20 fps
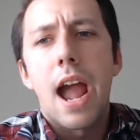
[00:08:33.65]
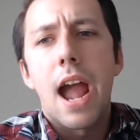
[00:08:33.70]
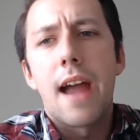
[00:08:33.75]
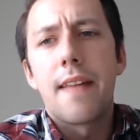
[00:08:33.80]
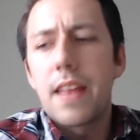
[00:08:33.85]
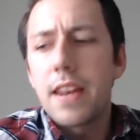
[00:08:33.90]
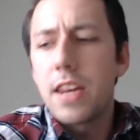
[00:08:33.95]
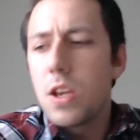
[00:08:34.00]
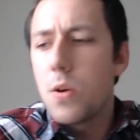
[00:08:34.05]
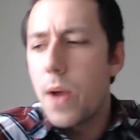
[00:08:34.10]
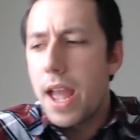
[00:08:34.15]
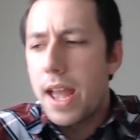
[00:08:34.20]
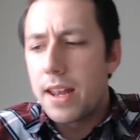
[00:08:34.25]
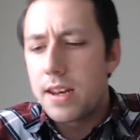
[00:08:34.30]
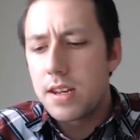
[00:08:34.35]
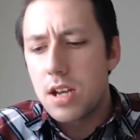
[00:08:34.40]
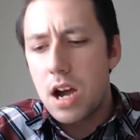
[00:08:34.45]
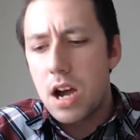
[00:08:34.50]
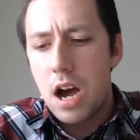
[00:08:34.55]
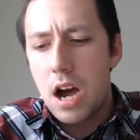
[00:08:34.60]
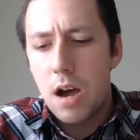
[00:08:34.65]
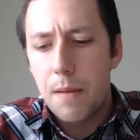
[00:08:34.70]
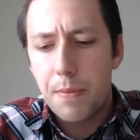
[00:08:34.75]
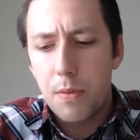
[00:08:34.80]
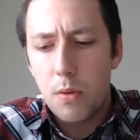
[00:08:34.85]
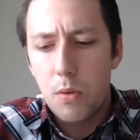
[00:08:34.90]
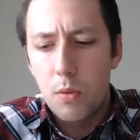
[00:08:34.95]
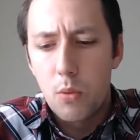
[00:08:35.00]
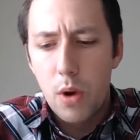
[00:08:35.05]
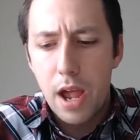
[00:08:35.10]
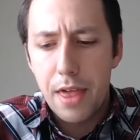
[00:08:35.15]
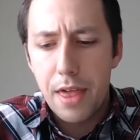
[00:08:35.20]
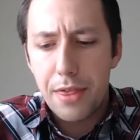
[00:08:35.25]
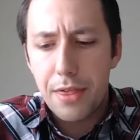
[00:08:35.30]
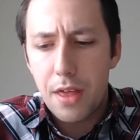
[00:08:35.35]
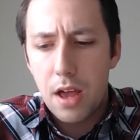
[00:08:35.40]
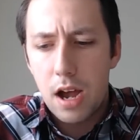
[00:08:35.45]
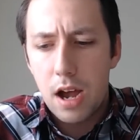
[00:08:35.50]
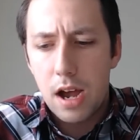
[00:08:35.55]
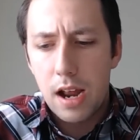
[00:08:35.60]
And then you end up
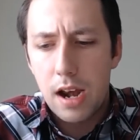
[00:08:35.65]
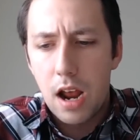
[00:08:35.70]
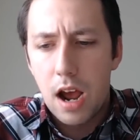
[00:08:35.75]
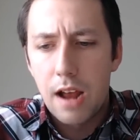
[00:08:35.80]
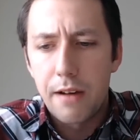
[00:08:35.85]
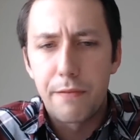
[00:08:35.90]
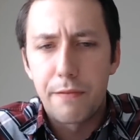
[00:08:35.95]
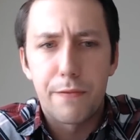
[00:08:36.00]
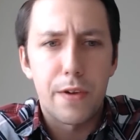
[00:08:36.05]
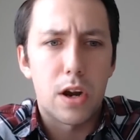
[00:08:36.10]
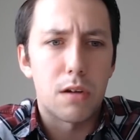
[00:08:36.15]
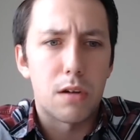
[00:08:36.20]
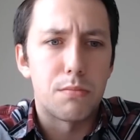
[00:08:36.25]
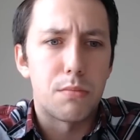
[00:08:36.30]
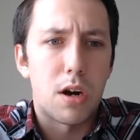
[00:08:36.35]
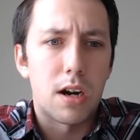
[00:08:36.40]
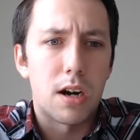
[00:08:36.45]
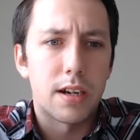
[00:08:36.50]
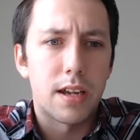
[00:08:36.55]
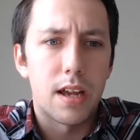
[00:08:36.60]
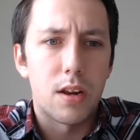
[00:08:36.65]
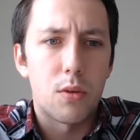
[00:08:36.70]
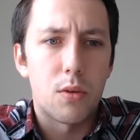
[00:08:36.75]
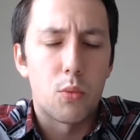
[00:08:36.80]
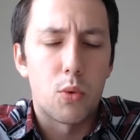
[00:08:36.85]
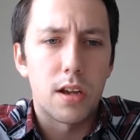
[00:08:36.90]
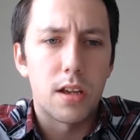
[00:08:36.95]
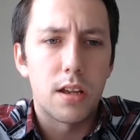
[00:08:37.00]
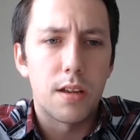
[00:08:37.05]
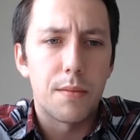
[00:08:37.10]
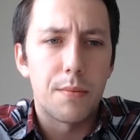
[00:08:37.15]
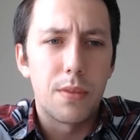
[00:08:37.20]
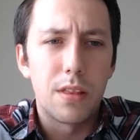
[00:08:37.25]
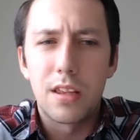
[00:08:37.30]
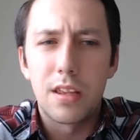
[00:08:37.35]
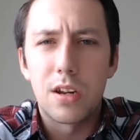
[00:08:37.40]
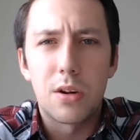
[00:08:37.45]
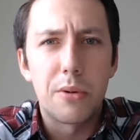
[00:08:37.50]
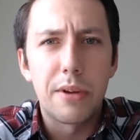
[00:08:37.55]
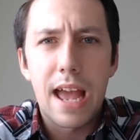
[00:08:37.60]
with an unfair market where,
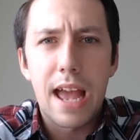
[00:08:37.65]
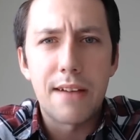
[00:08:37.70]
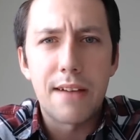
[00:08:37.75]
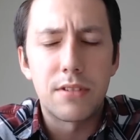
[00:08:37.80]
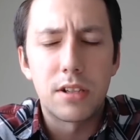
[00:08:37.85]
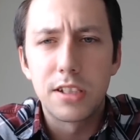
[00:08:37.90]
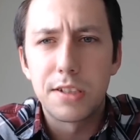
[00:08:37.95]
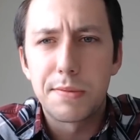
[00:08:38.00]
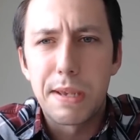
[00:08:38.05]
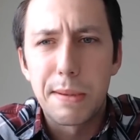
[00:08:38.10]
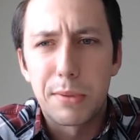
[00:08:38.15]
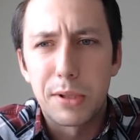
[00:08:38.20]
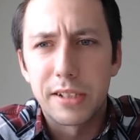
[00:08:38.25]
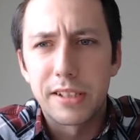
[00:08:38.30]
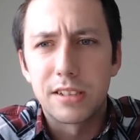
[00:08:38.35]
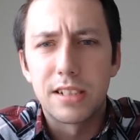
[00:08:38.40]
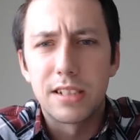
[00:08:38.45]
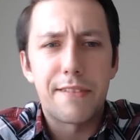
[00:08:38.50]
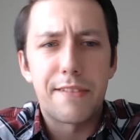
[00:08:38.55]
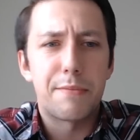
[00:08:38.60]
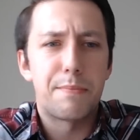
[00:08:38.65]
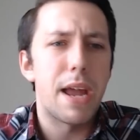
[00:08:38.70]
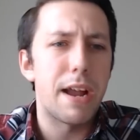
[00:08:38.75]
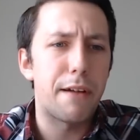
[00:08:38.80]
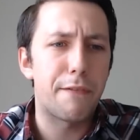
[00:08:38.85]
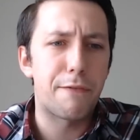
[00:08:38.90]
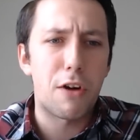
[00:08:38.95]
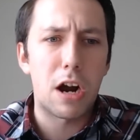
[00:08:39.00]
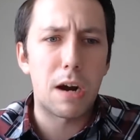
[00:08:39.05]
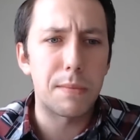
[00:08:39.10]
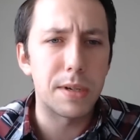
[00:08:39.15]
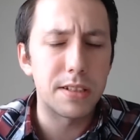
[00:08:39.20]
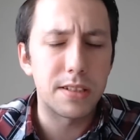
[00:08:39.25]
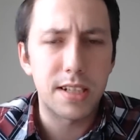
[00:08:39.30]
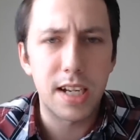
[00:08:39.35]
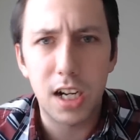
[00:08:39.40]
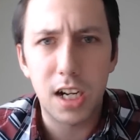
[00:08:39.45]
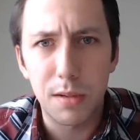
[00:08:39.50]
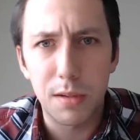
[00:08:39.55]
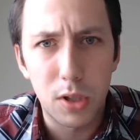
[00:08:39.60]
we have all these people on the left, big pharma is
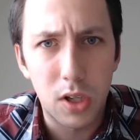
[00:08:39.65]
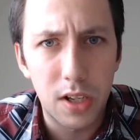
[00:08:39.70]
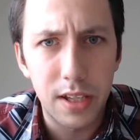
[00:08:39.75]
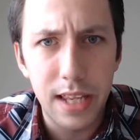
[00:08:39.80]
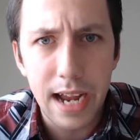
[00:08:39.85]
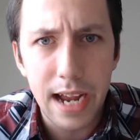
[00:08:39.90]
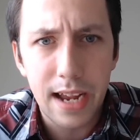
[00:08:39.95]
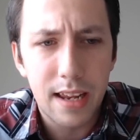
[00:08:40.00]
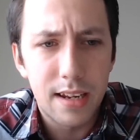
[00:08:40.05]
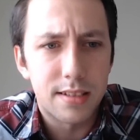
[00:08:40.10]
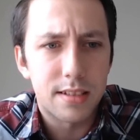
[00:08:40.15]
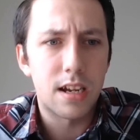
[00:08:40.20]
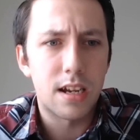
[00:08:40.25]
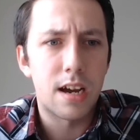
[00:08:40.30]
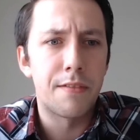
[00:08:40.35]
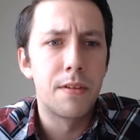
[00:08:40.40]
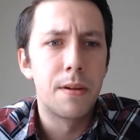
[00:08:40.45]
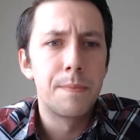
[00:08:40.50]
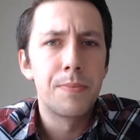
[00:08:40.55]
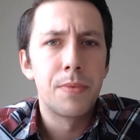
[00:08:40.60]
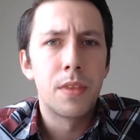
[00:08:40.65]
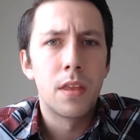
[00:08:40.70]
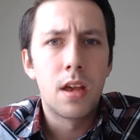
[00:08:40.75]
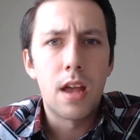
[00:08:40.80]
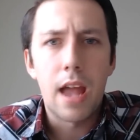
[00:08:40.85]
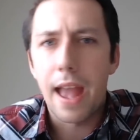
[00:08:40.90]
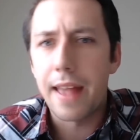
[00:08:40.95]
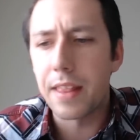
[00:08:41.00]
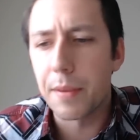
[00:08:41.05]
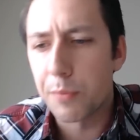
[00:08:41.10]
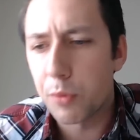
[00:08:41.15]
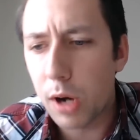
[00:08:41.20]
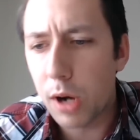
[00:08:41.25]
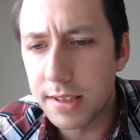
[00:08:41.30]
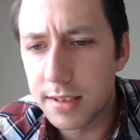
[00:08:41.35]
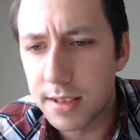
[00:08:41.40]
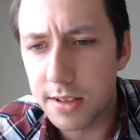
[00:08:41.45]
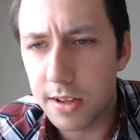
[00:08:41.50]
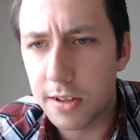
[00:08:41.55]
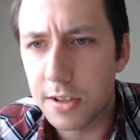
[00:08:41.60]
terrible, all that kind of stuff, and the
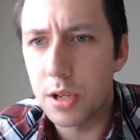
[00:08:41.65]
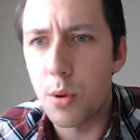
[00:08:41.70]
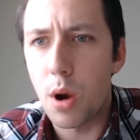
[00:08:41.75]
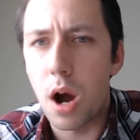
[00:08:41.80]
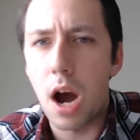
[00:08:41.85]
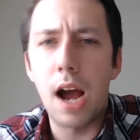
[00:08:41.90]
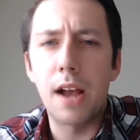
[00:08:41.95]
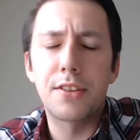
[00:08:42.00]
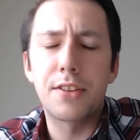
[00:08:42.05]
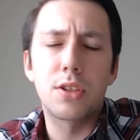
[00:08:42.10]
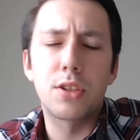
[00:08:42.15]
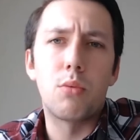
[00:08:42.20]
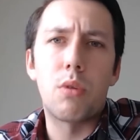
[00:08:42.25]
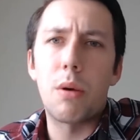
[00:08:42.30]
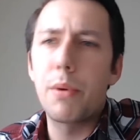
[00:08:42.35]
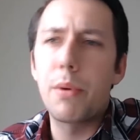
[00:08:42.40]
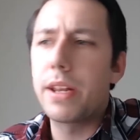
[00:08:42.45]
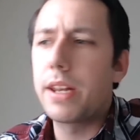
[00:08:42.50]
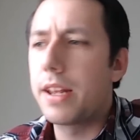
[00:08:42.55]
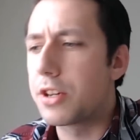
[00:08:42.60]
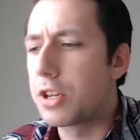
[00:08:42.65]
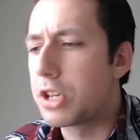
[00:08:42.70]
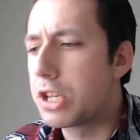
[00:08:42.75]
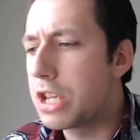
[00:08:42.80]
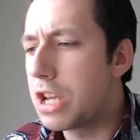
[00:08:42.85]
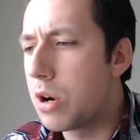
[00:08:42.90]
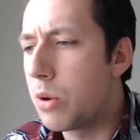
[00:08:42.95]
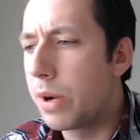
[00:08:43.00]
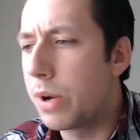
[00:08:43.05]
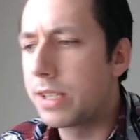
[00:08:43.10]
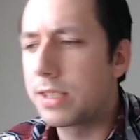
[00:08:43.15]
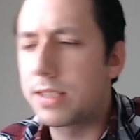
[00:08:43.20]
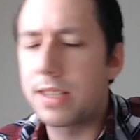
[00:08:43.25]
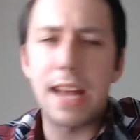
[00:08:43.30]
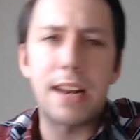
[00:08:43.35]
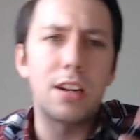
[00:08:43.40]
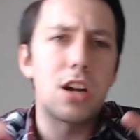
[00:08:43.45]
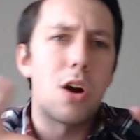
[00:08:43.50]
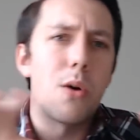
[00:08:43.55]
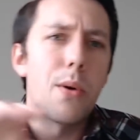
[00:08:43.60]
prices are too high. So what we need to do is
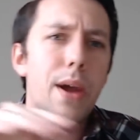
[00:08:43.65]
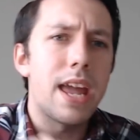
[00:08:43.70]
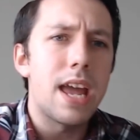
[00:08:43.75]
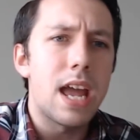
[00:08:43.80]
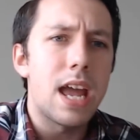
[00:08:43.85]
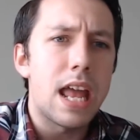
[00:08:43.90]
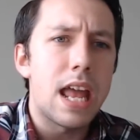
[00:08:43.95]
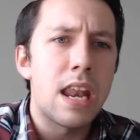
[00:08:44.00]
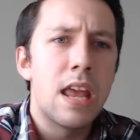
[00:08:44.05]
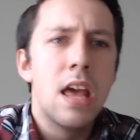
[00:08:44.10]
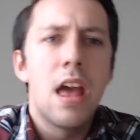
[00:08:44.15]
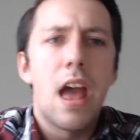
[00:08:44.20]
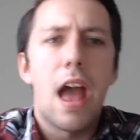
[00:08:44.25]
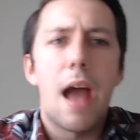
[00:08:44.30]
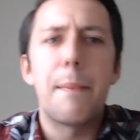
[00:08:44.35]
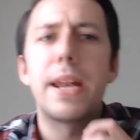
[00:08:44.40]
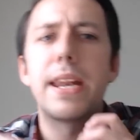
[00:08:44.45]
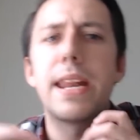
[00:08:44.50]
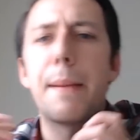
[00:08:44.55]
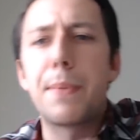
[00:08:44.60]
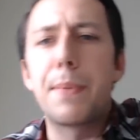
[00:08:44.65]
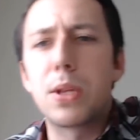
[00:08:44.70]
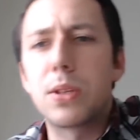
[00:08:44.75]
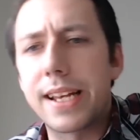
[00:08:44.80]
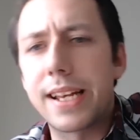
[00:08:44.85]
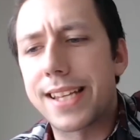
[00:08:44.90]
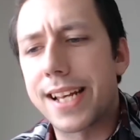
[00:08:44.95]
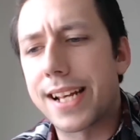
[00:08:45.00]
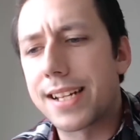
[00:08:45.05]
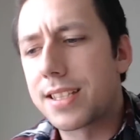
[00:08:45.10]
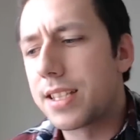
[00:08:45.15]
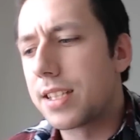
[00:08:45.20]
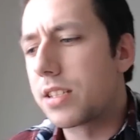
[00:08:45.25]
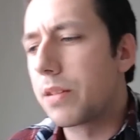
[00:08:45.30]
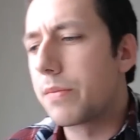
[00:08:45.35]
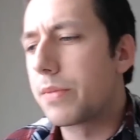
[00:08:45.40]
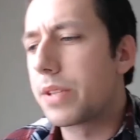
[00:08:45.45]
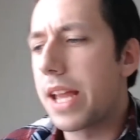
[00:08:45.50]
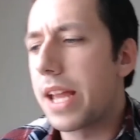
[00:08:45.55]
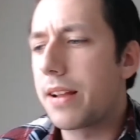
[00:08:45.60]
then go in and manipulate that
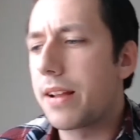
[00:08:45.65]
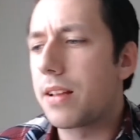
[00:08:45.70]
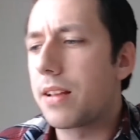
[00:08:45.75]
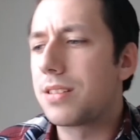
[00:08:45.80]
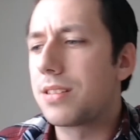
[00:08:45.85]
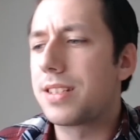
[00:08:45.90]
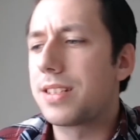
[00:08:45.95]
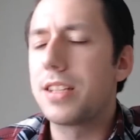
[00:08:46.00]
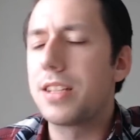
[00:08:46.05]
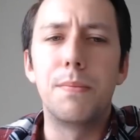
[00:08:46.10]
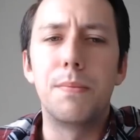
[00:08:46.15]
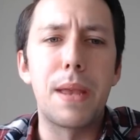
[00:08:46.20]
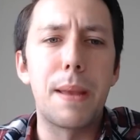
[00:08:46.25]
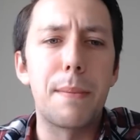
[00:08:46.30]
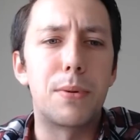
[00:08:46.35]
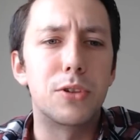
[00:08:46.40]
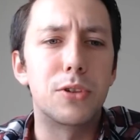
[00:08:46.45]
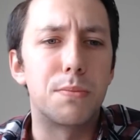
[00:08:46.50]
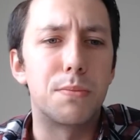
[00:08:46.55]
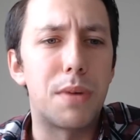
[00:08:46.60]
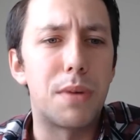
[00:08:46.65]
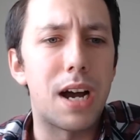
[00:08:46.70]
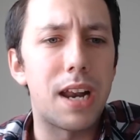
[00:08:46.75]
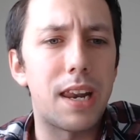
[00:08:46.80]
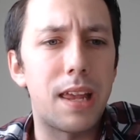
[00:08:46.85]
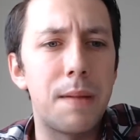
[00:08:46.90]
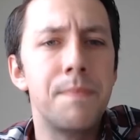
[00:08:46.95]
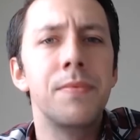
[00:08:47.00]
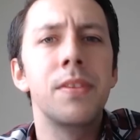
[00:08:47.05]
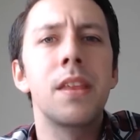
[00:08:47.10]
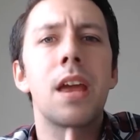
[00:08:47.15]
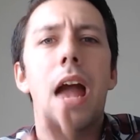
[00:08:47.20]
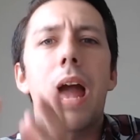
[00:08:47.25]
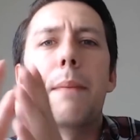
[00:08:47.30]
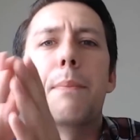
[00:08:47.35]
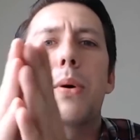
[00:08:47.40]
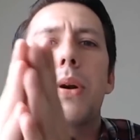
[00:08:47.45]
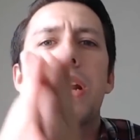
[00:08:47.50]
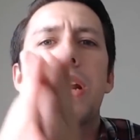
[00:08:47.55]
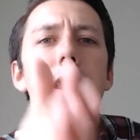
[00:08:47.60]
system, steal people's money
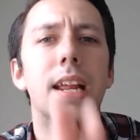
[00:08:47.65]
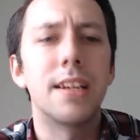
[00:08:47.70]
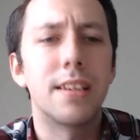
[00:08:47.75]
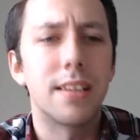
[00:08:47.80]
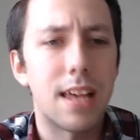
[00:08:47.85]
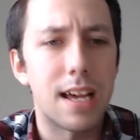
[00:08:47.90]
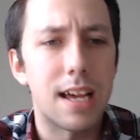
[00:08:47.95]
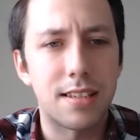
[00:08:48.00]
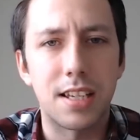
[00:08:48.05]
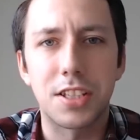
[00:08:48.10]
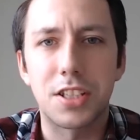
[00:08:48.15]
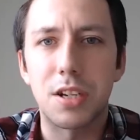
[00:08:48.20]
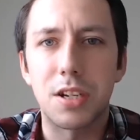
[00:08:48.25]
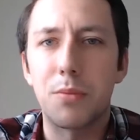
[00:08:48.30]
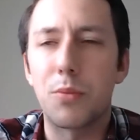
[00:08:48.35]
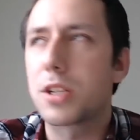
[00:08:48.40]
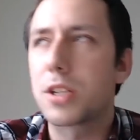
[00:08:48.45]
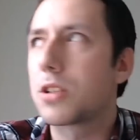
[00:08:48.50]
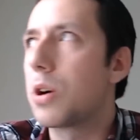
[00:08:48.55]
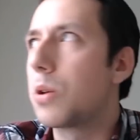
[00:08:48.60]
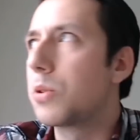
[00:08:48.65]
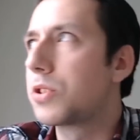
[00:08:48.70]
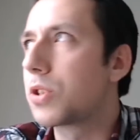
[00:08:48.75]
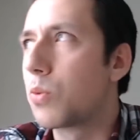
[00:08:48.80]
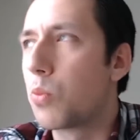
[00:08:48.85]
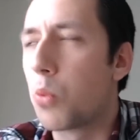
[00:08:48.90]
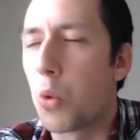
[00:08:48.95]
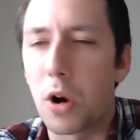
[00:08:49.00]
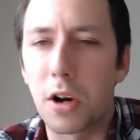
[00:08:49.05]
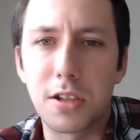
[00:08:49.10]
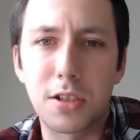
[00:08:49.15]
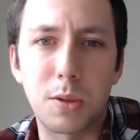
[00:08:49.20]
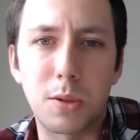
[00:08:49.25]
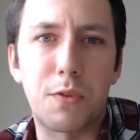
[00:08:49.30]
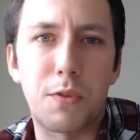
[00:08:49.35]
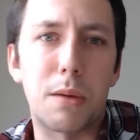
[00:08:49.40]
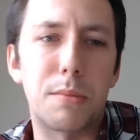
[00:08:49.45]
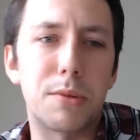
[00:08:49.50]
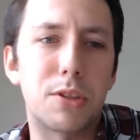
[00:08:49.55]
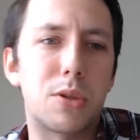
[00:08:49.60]
and put it into that system, which goes towards those
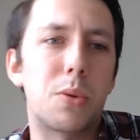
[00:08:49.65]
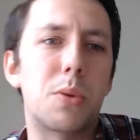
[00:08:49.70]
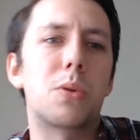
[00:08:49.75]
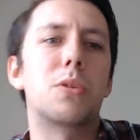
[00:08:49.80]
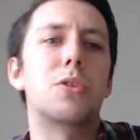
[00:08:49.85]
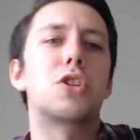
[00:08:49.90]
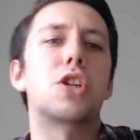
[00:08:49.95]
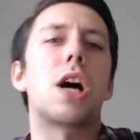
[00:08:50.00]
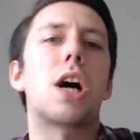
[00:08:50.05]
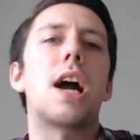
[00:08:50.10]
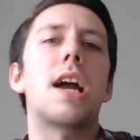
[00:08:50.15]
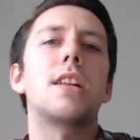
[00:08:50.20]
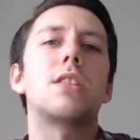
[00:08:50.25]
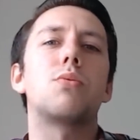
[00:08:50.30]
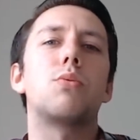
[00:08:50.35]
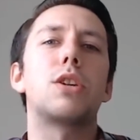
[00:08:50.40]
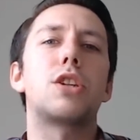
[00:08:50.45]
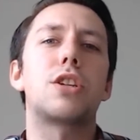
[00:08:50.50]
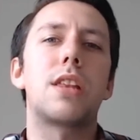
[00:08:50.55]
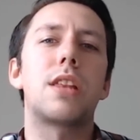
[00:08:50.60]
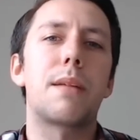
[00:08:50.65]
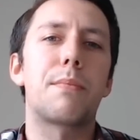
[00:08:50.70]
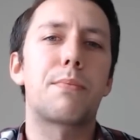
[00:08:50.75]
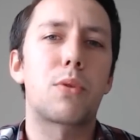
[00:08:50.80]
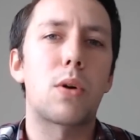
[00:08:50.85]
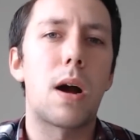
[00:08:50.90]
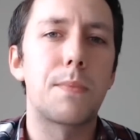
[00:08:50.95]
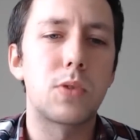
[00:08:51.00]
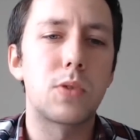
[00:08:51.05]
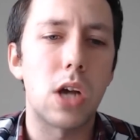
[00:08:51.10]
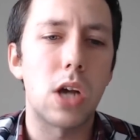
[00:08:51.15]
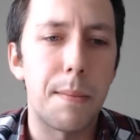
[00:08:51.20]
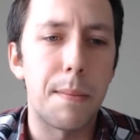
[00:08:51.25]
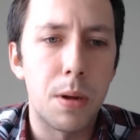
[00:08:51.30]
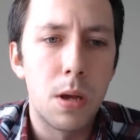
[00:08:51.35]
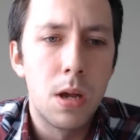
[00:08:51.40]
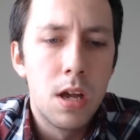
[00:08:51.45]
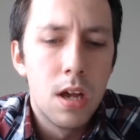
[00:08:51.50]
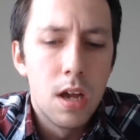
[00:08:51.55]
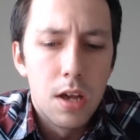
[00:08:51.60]
pharmaceutical giants, which then props up